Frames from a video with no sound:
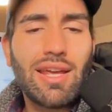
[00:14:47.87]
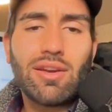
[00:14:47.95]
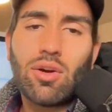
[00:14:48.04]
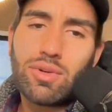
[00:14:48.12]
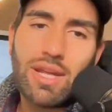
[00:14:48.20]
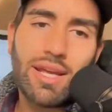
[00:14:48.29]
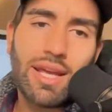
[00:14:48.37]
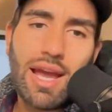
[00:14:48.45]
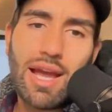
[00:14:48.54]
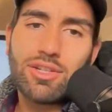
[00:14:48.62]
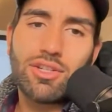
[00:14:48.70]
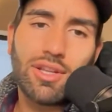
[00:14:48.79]
Go take
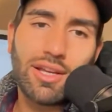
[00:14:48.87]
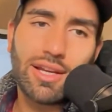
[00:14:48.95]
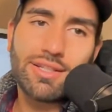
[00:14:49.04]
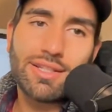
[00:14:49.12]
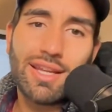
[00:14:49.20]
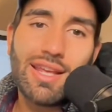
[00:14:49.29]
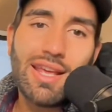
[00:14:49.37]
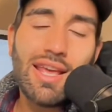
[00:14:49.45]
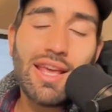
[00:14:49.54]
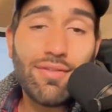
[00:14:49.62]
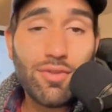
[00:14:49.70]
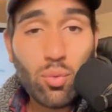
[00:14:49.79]
action. Like I said,
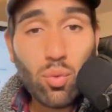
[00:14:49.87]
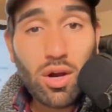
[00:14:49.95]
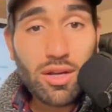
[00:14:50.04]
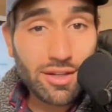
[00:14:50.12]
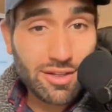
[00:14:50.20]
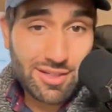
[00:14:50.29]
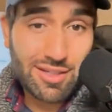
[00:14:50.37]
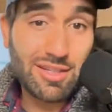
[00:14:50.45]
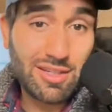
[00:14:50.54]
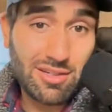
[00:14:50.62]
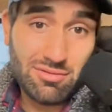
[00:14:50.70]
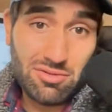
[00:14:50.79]
if you want
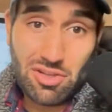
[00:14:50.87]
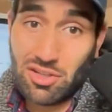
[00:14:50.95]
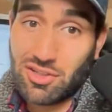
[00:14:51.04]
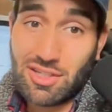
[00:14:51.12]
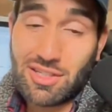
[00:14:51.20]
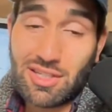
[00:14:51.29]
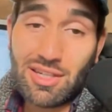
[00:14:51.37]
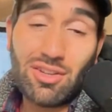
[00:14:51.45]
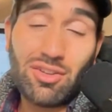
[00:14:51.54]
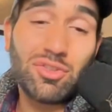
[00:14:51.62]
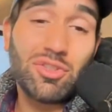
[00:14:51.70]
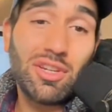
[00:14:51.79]
consistent
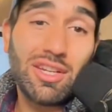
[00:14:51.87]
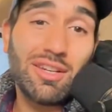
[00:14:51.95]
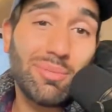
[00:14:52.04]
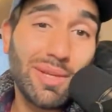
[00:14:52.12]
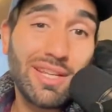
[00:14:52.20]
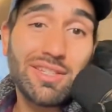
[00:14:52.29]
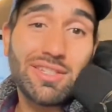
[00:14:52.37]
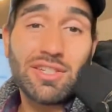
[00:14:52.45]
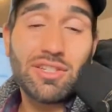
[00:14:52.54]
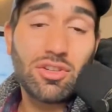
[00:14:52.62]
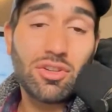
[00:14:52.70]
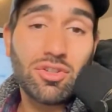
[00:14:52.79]
deals, you need to be
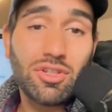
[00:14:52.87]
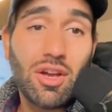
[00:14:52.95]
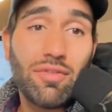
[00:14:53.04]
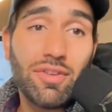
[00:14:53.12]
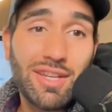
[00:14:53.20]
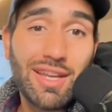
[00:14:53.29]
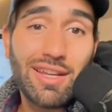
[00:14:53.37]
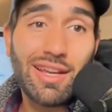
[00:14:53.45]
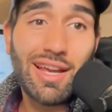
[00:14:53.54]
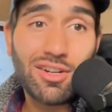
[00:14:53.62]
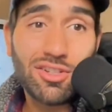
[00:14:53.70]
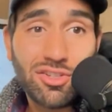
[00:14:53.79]
consistent yourself at taking
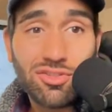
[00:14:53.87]
action.